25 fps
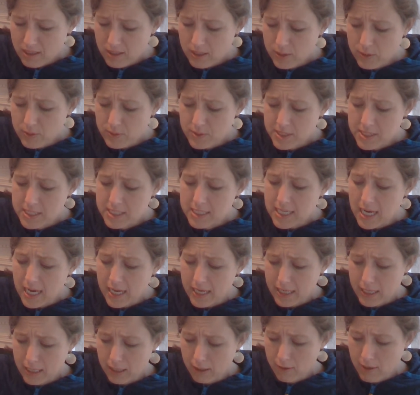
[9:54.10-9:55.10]
Who's
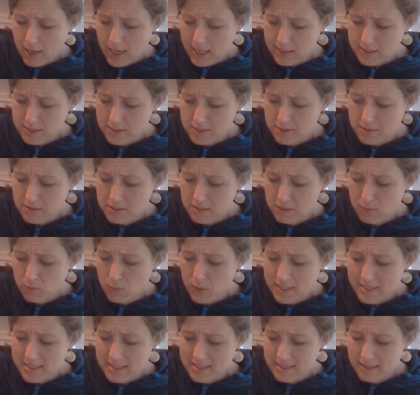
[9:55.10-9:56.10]
done it? Cried Susan.
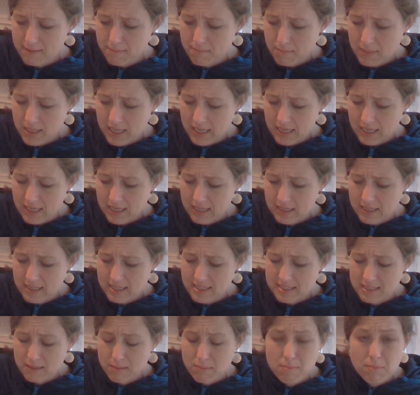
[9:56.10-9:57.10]
What does it mean?
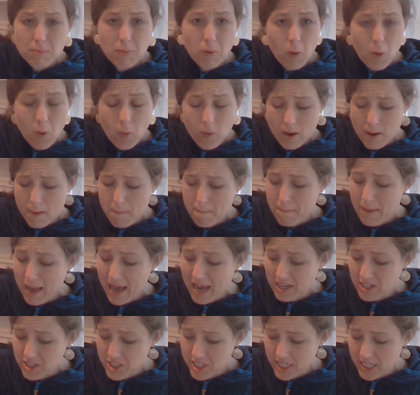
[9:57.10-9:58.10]
Is it more
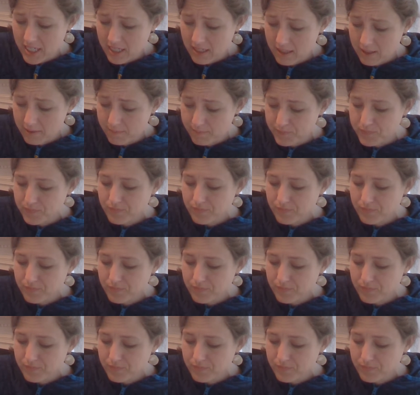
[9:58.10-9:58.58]
magic?